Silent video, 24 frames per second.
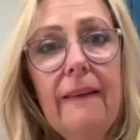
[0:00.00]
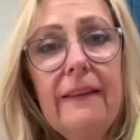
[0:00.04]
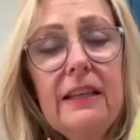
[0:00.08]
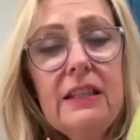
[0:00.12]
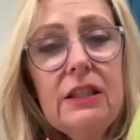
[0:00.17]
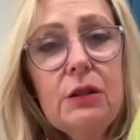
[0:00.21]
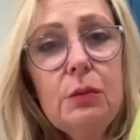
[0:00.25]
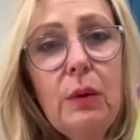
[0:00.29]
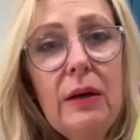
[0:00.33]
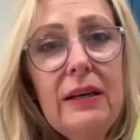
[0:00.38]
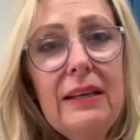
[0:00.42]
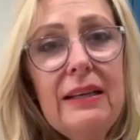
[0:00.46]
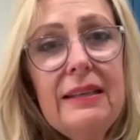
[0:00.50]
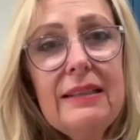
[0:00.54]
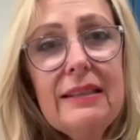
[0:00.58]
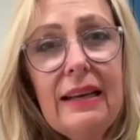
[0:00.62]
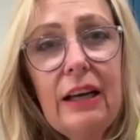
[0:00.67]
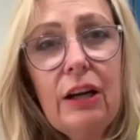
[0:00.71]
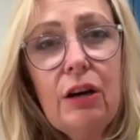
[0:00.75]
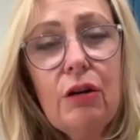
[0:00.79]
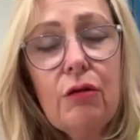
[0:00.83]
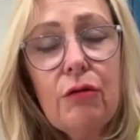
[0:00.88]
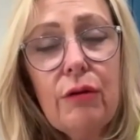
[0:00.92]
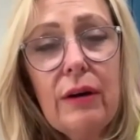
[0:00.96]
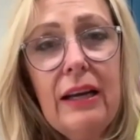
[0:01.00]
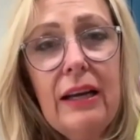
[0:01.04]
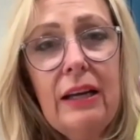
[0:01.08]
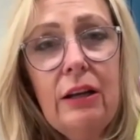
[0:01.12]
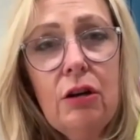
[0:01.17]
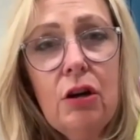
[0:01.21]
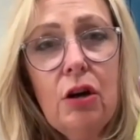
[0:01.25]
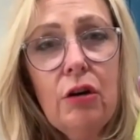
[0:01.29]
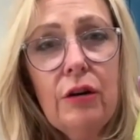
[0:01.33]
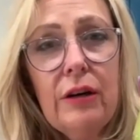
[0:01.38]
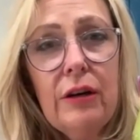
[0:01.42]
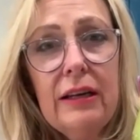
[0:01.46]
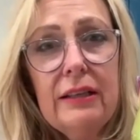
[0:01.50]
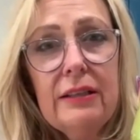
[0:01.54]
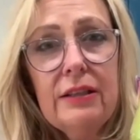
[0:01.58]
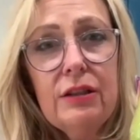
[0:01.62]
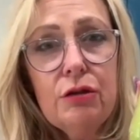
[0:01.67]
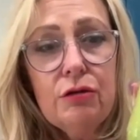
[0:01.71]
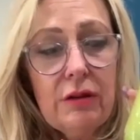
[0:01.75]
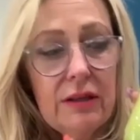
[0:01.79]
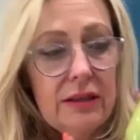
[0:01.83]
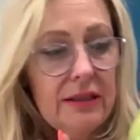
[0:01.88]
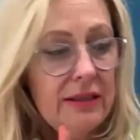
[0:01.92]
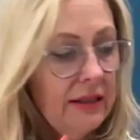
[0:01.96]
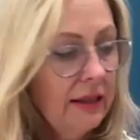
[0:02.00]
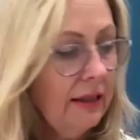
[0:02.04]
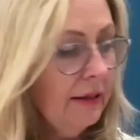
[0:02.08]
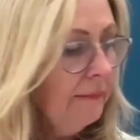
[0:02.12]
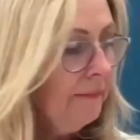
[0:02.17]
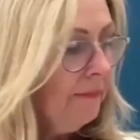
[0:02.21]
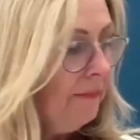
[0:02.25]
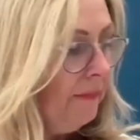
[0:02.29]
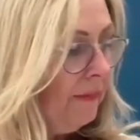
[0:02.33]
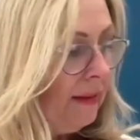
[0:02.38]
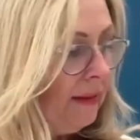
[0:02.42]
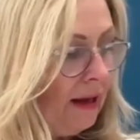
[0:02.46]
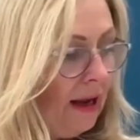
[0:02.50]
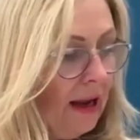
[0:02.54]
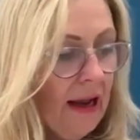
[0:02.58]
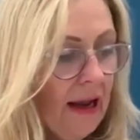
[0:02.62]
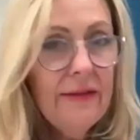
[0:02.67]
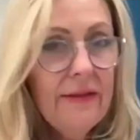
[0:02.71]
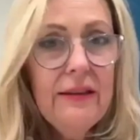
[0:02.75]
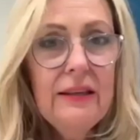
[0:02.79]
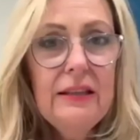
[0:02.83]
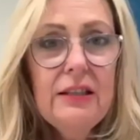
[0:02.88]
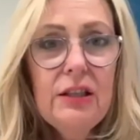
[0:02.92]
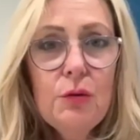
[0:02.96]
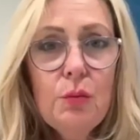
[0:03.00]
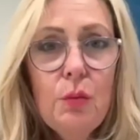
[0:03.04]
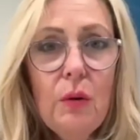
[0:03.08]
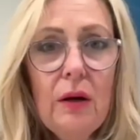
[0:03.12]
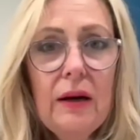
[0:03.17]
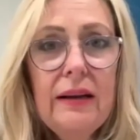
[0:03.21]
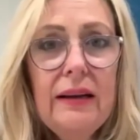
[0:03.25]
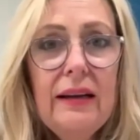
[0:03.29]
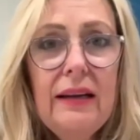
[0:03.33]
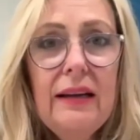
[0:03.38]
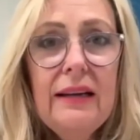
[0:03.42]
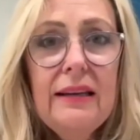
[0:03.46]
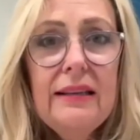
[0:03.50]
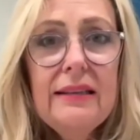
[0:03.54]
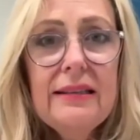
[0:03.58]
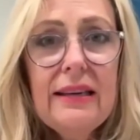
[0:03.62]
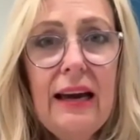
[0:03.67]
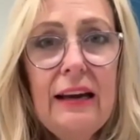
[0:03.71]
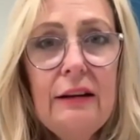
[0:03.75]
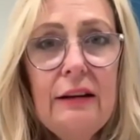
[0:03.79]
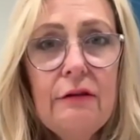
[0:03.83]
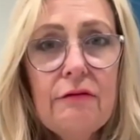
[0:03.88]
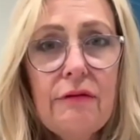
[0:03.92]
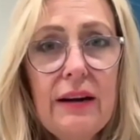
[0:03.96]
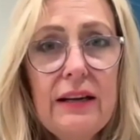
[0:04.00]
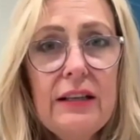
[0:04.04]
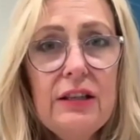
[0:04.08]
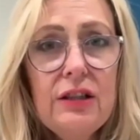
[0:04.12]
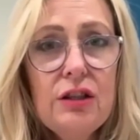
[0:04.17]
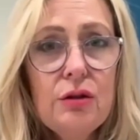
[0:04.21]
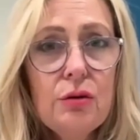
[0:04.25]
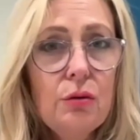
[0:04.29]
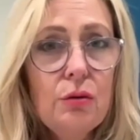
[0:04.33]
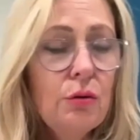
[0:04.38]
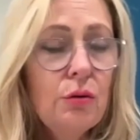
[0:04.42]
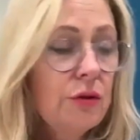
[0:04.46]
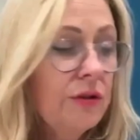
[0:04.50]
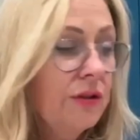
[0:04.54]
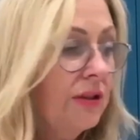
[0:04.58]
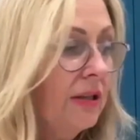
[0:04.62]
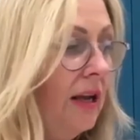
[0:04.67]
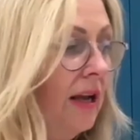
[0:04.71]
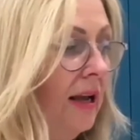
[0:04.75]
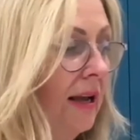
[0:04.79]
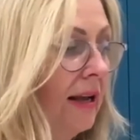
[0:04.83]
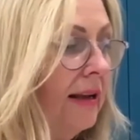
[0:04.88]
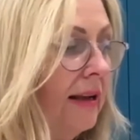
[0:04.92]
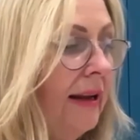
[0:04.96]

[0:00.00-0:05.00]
This one is a green goddess dressing, and this one is a red sauce.